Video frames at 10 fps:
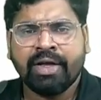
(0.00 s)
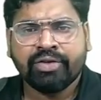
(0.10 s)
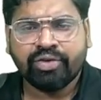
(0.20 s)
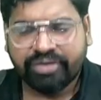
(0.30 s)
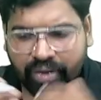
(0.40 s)

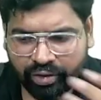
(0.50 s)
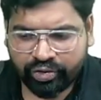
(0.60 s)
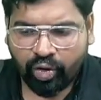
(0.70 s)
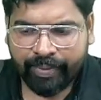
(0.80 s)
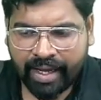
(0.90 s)
So
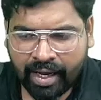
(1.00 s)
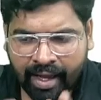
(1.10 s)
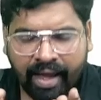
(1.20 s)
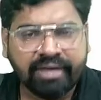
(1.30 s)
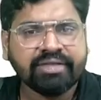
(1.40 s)
xerostomia
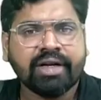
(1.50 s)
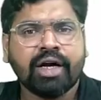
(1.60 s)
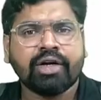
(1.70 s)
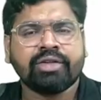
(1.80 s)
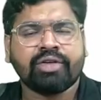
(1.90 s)
and
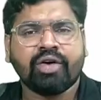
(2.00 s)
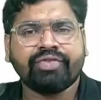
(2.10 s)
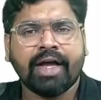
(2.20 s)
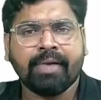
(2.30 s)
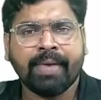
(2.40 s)

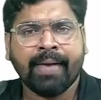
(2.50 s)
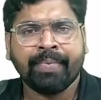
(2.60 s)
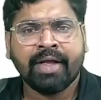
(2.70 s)
xerophthalmia,